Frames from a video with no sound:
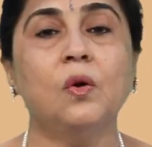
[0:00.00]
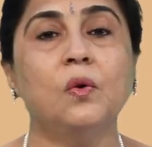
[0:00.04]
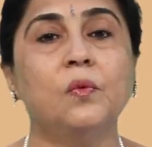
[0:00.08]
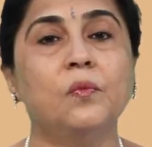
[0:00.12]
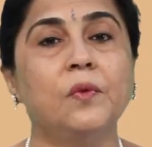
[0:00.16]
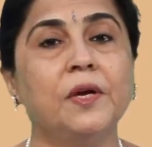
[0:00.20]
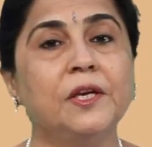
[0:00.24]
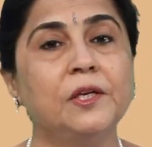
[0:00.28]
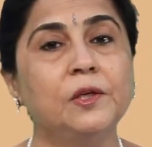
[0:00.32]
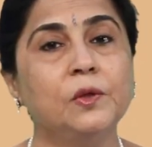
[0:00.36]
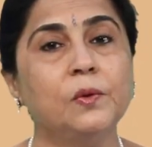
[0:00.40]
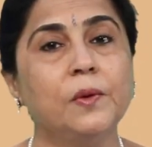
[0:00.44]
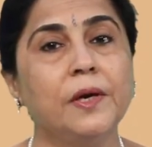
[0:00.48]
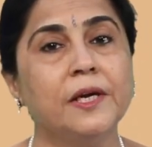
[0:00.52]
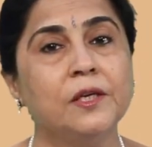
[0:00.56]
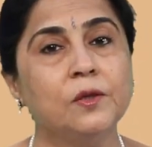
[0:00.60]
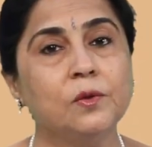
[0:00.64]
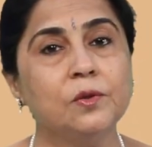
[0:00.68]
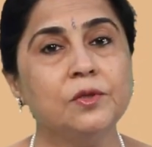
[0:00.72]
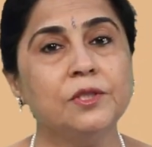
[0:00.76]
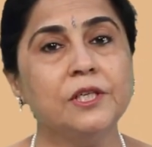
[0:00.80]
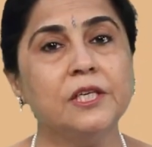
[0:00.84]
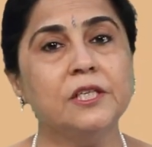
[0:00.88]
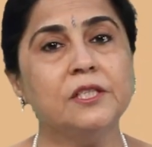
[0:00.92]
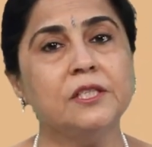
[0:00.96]
When you
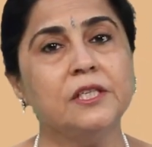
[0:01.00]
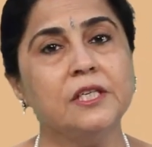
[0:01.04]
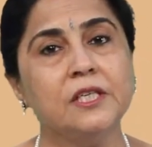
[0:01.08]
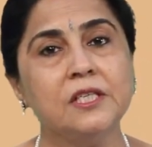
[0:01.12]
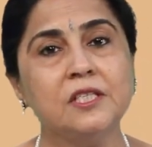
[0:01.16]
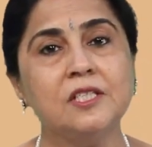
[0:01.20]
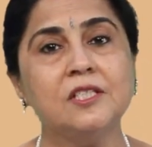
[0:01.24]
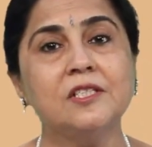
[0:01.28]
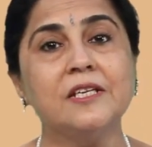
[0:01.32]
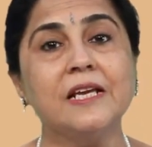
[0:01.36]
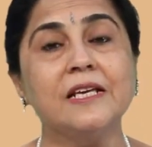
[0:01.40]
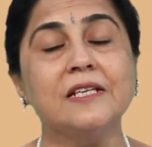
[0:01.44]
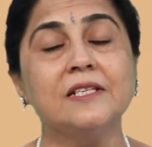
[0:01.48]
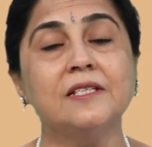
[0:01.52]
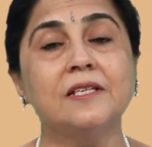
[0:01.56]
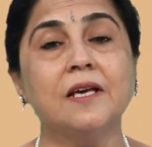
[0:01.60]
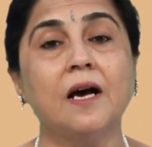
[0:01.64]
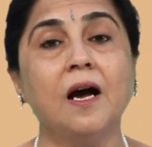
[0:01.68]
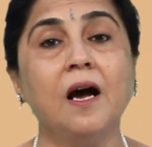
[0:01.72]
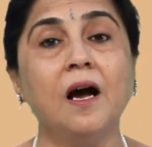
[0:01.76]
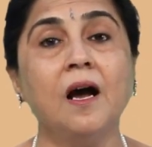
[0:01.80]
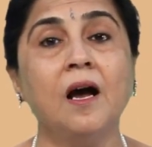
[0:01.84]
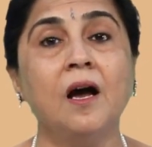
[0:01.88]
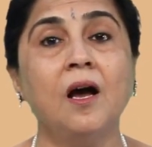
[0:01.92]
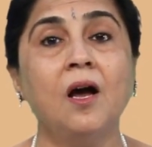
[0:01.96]
annotate each
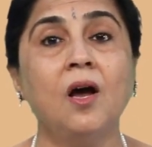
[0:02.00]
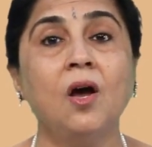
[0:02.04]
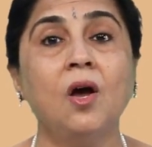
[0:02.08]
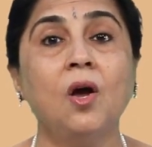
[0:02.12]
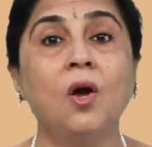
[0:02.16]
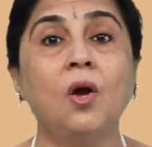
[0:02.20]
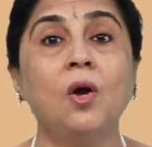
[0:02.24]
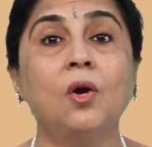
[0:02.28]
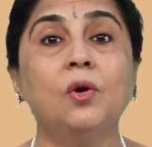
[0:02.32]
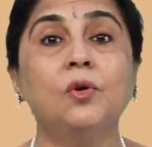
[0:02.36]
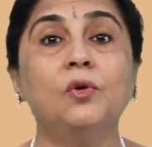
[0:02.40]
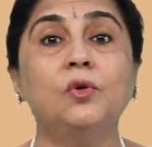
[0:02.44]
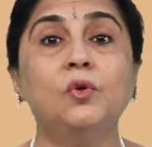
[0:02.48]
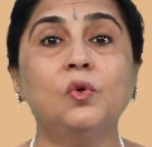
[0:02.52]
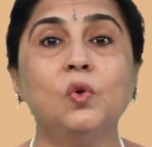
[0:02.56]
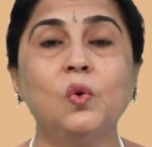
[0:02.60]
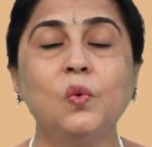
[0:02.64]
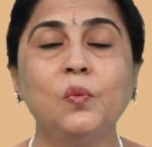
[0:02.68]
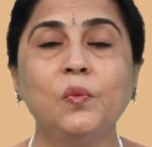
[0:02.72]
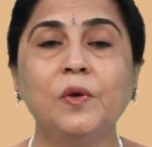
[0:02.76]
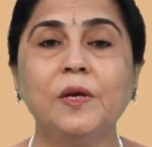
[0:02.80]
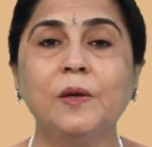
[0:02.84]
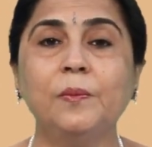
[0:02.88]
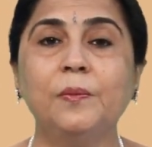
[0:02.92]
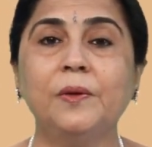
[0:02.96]
stanza, you
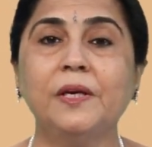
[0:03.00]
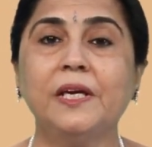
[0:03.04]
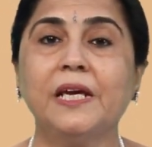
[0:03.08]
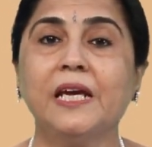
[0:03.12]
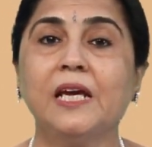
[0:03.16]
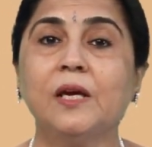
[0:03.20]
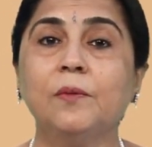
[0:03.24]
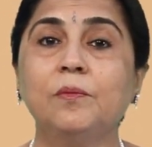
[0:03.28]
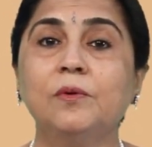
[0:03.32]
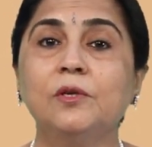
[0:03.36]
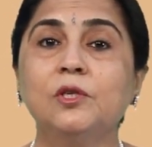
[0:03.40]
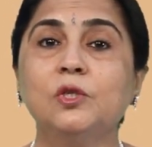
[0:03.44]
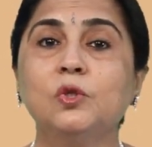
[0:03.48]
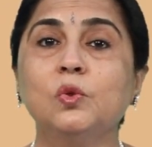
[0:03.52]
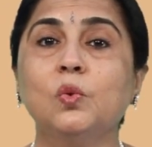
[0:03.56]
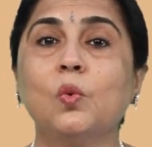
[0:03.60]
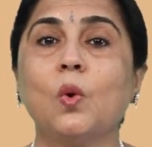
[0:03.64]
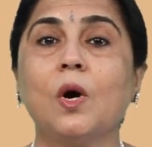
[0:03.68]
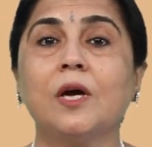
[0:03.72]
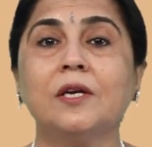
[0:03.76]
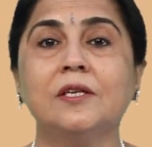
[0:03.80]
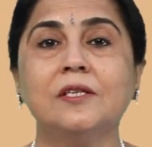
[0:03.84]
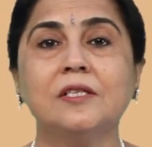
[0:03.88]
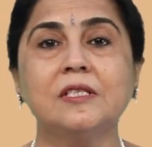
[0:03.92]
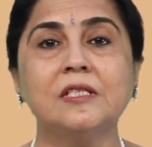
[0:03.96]
will be able
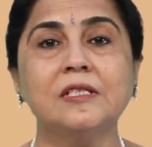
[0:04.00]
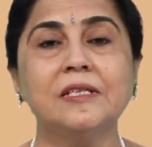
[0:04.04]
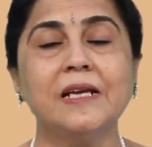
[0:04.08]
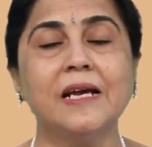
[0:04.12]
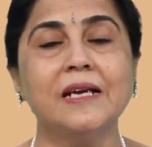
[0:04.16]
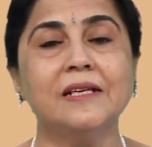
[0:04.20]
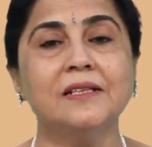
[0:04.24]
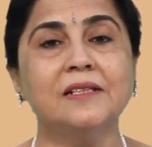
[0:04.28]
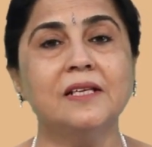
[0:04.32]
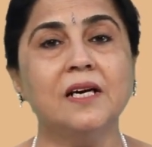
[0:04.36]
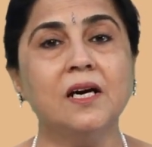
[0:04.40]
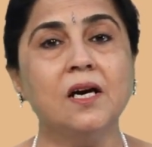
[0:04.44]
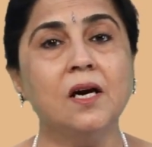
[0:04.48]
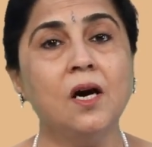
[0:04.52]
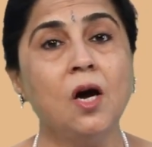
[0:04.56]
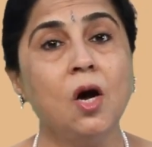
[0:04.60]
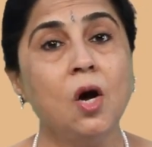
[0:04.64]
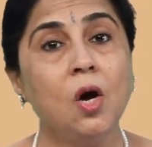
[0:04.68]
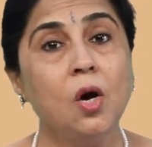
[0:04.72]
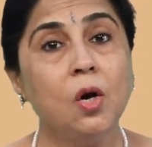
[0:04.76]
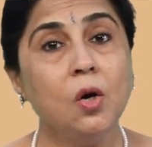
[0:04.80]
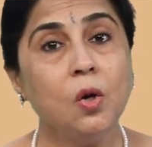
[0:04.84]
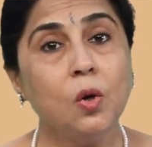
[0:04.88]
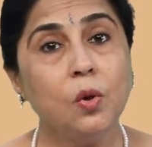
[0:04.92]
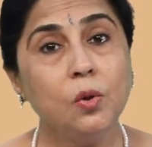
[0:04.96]
to understand the
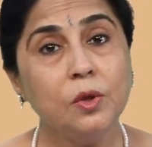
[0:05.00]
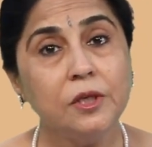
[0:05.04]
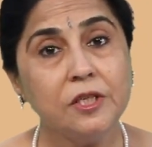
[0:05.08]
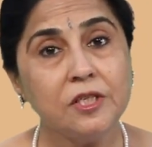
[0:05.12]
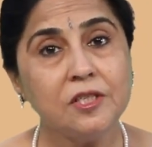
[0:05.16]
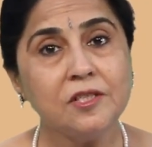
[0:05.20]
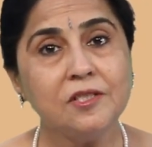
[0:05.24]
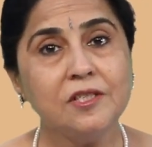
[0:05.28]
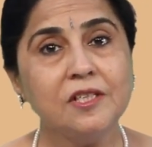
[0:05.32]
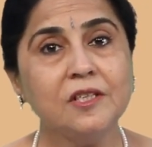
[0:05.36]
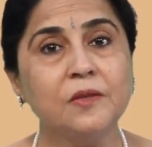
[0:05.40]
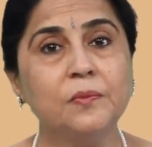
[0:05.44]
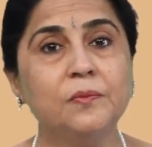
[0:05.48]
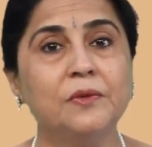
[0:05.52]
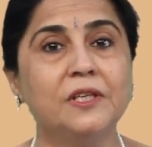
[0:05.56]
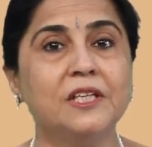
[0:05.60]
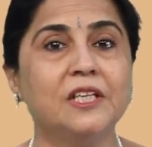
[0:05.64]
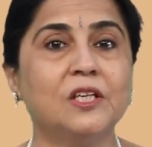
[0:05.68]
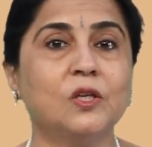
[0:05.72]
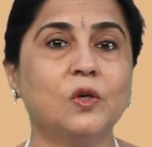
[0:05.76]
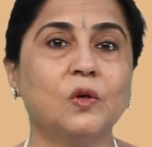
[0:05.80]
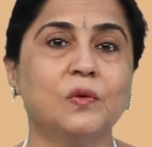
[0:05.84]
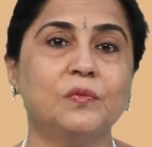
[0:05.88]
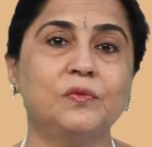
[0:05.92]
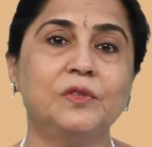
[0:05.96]
holistic
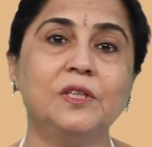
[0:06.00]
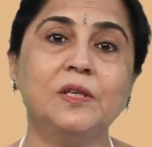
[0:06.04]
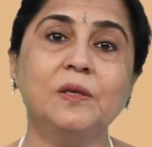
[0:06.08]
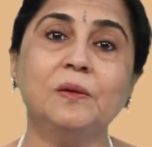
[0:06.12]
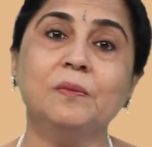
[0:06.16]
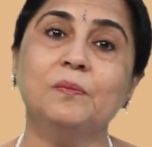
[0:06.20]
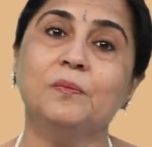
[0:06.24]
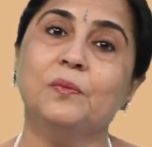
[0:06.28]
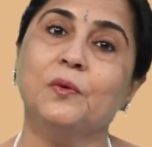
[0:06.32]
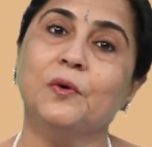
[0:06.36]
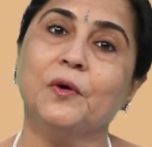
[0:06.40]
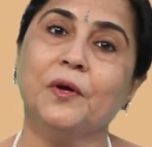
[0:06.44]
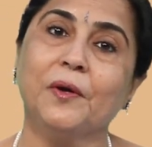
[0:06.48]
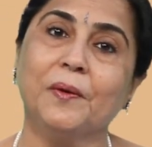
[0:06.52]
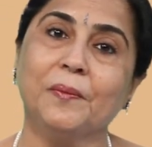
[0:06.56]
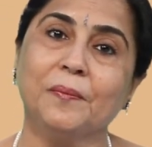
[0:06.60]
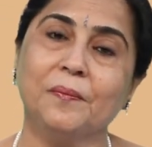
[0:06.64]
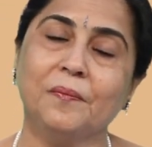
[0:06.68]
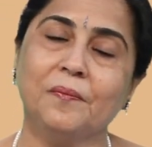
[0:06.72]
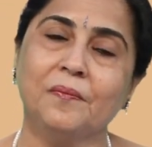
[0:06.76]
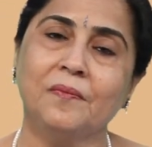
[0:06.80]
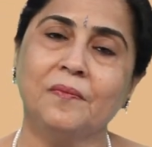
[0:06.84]
meaning of the poem.